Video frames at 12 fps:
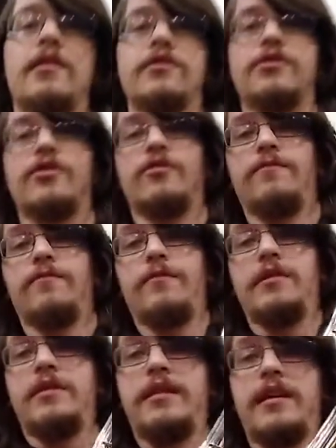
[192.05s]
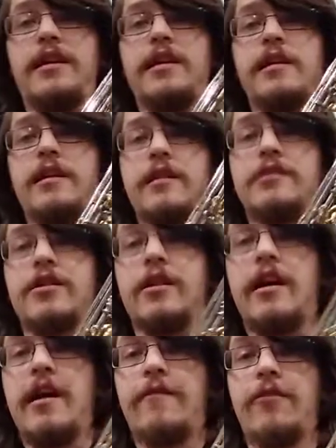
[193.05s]
So D is going
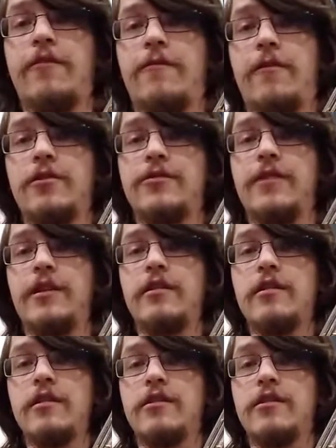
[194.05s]
to have your first finger,